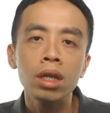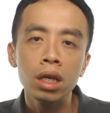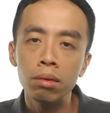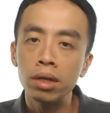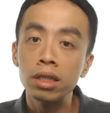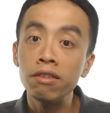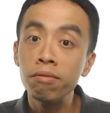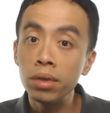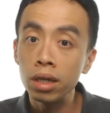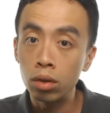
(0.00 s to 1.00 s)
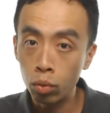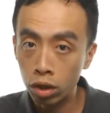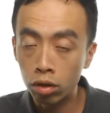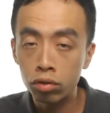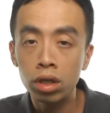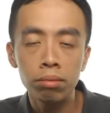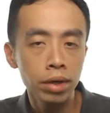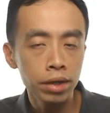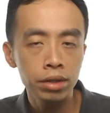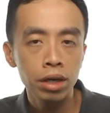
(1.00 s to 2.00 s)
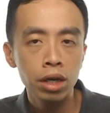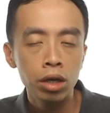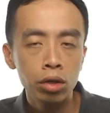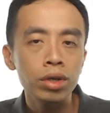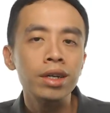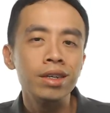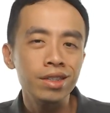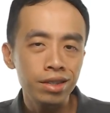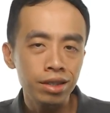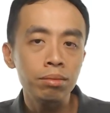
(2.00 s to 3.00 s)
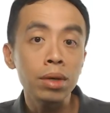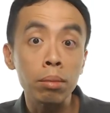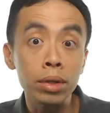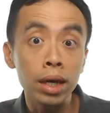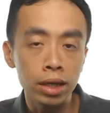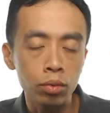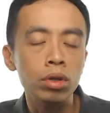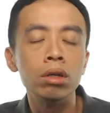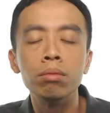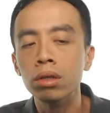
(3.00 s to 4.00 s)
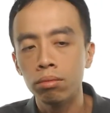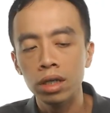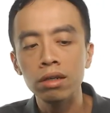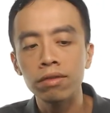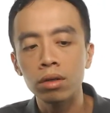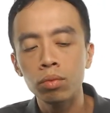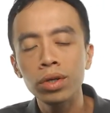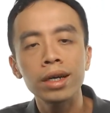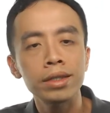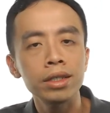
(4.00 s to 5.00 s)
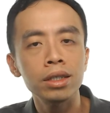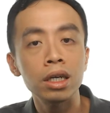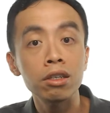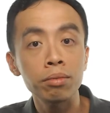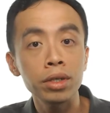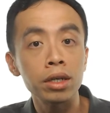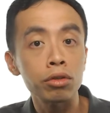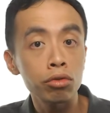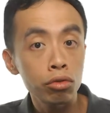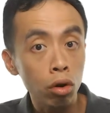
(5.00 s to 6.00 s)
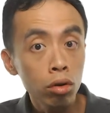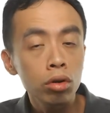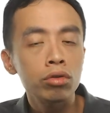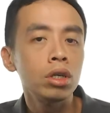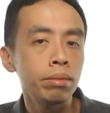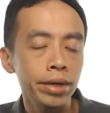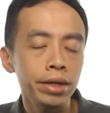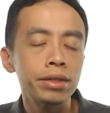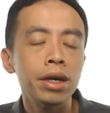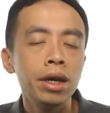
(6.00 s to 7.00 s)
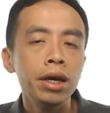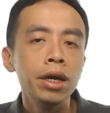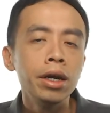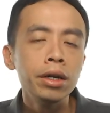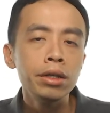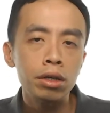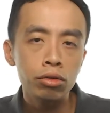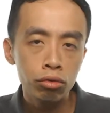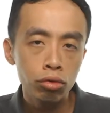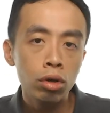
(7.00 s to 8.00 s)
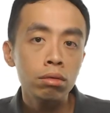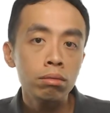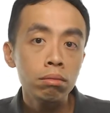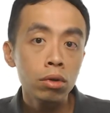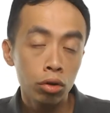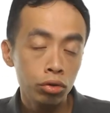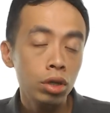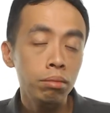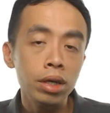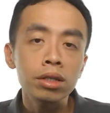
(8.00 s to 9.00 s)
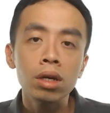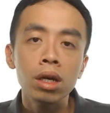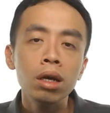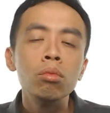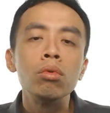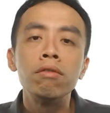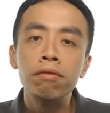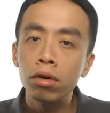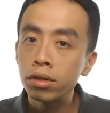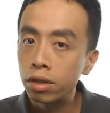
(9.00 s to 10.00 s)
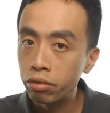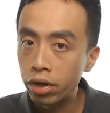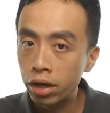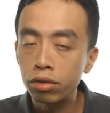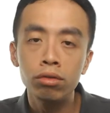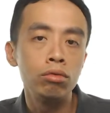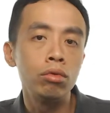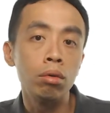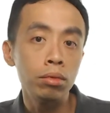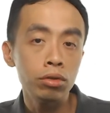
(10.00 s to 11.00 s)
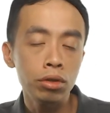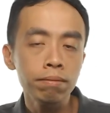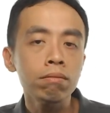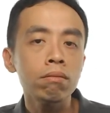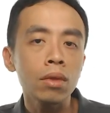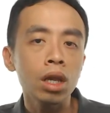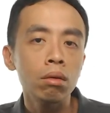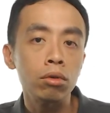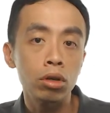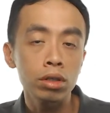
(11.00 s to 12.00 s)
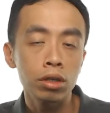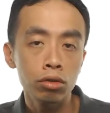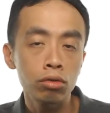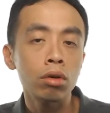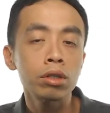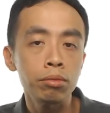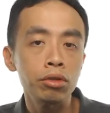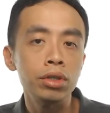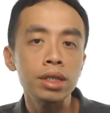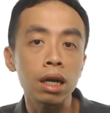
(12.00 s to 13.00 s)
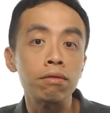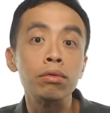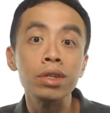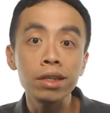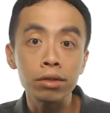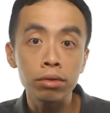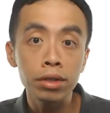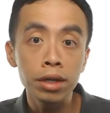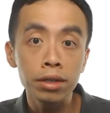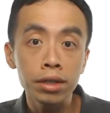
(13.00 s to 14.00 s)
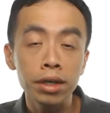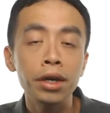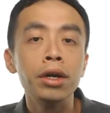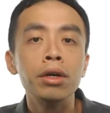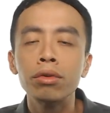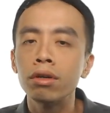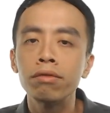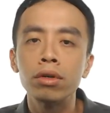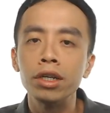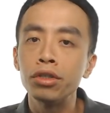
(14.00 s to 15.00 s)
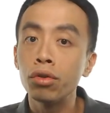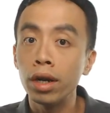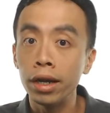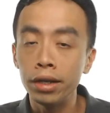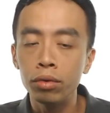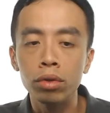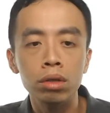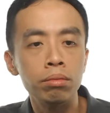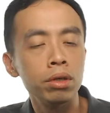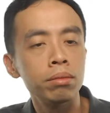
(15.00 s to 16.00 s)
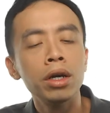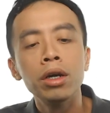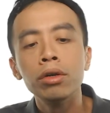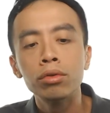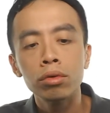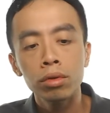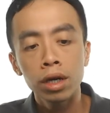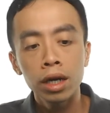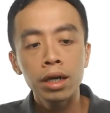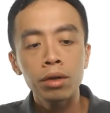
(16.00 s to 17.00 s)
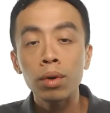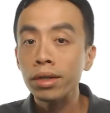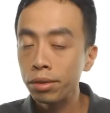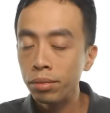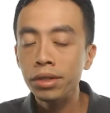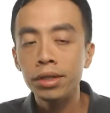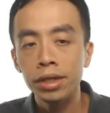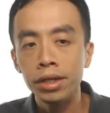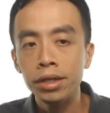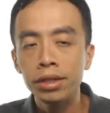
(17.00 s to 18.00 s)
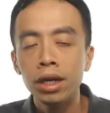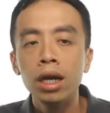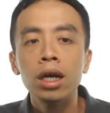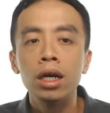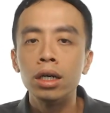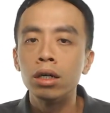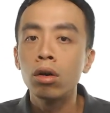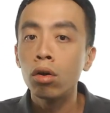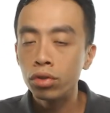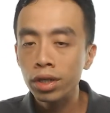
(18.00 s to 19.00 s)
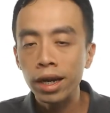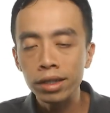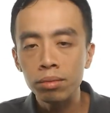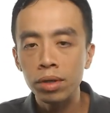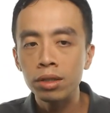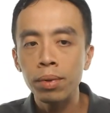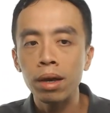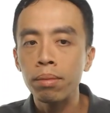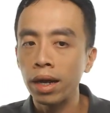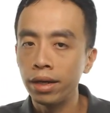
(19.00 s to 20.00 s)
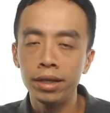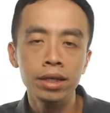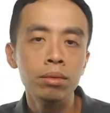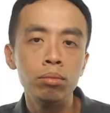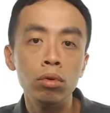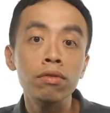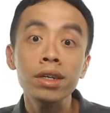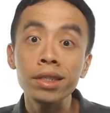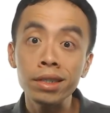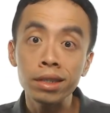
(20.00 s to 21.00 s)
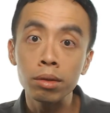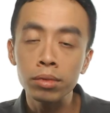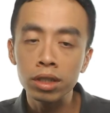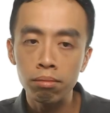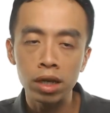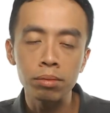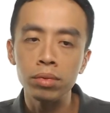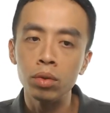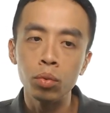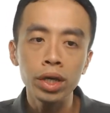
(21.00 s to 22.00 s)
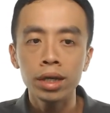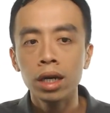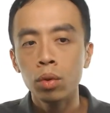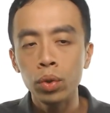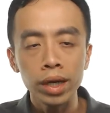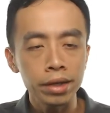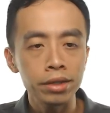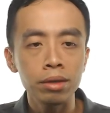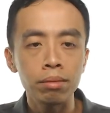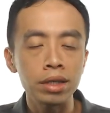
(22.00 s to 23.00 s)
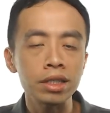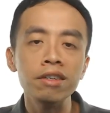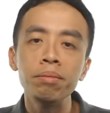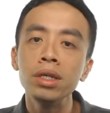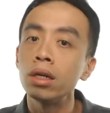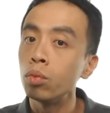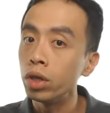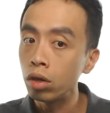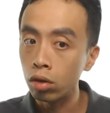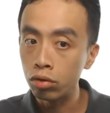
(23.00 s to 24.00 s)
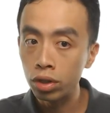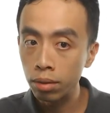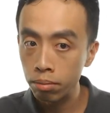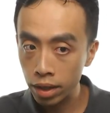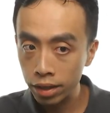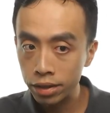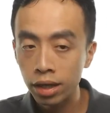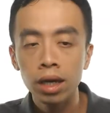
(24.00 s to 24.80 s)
it must give me a weak conjugate base so that the system can be at equilibrium. If a weak acid gives me a strong conjugate base, the strong conjugate base will force the reaction to completion because strong species are fully dissociated, so therefore it is not at equilibrium. So what this means is uh, conjugate acid-base pair partner, both systems must be weak. Weak acid must give me a weak conjugate base.